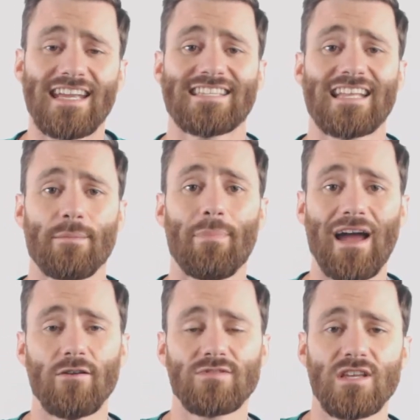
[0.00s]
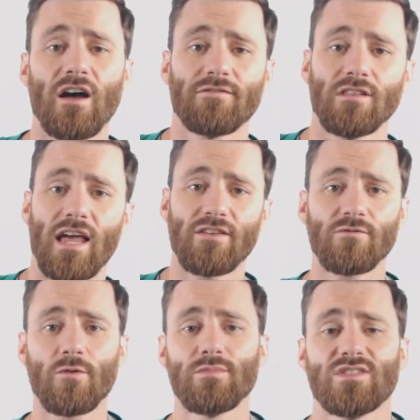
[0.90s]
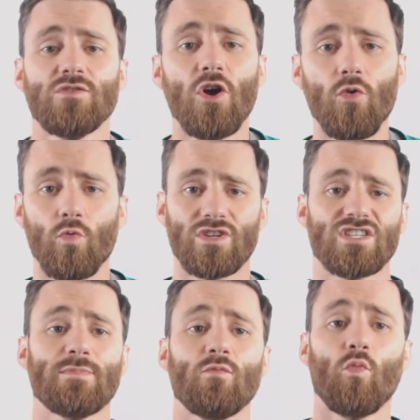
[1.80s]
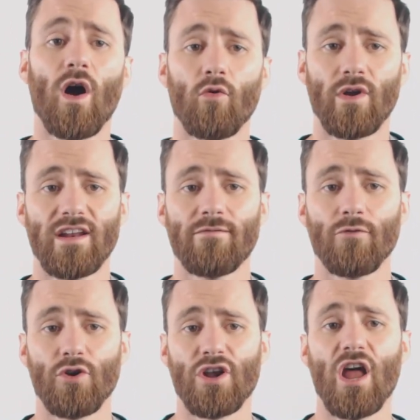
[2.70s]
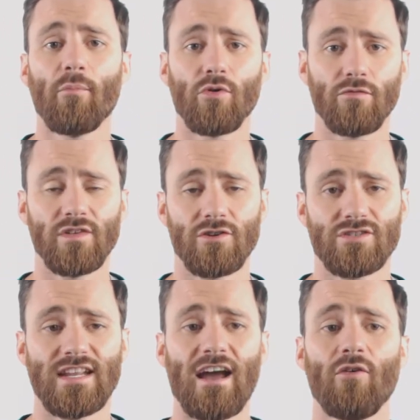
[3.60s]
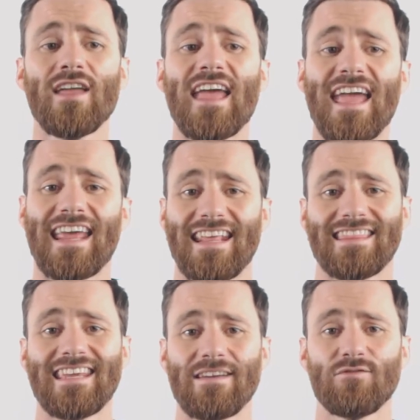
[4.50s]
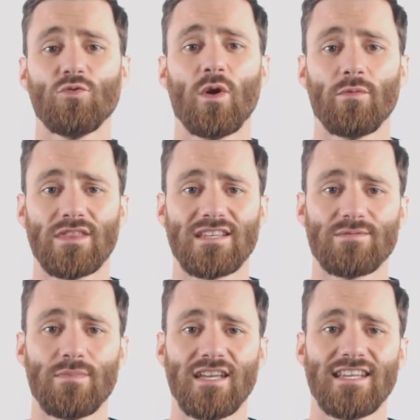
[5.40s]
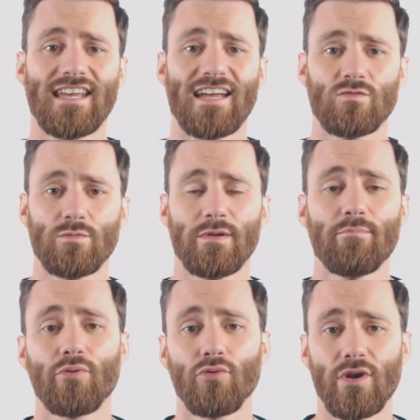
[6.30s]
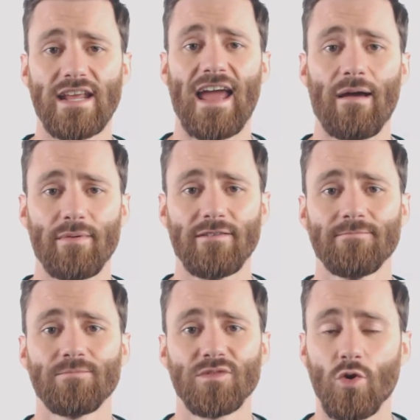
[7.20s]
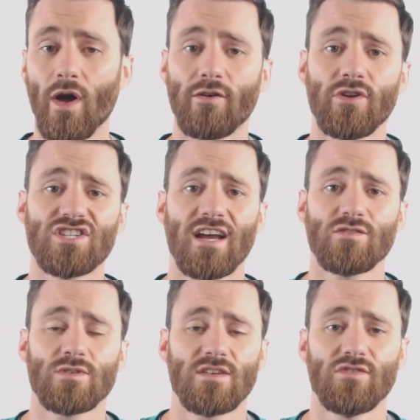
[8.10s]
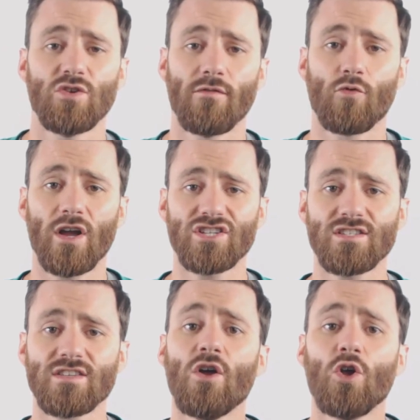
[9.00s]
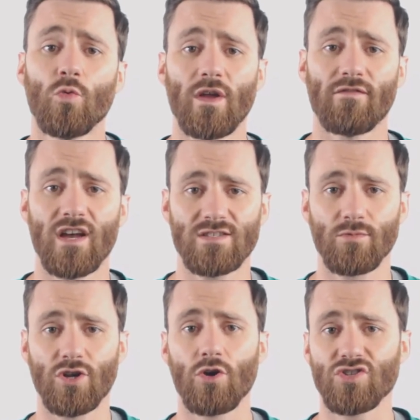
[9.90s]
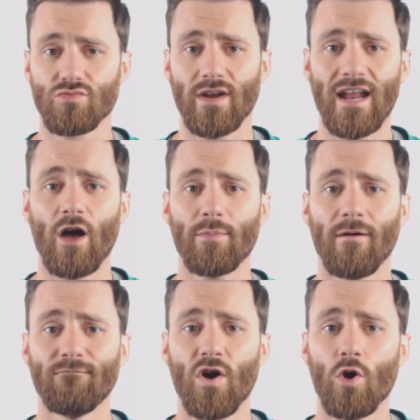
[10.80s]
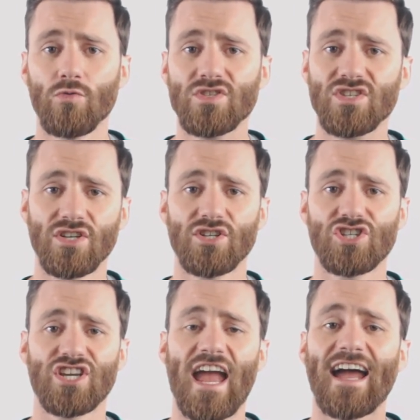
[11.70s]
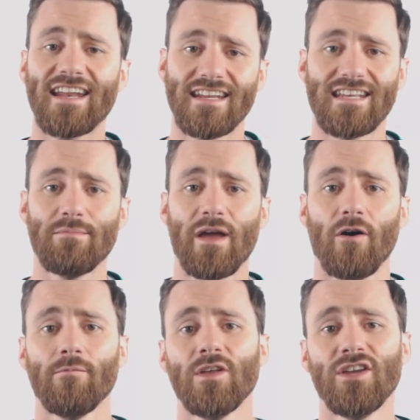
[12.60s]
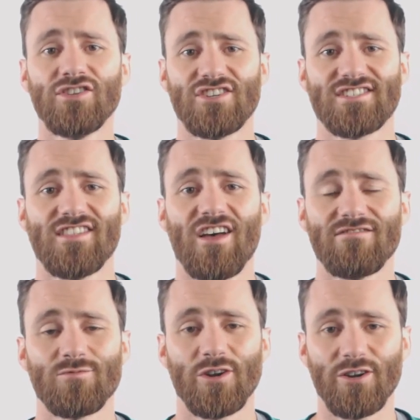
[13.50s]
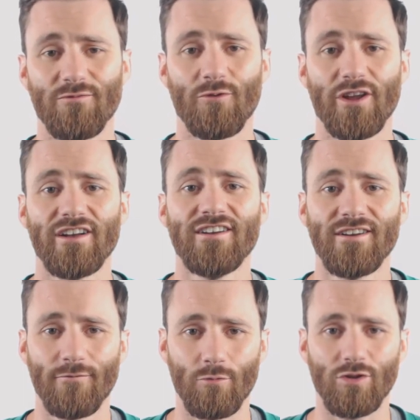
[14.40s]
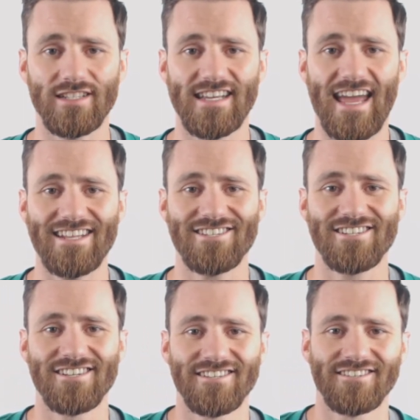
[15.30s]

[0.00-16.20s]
It's got the BioSoft leather from Mizuno, which has been well rated for a number of years now, and I think if you went with this mitt, you guys would be pretty happy. Go ahead and reach out to us if you do have questions. We have customer coaches ready to help you on phones, chat, and email. Just gloves, we're here for you. From Click to Catch.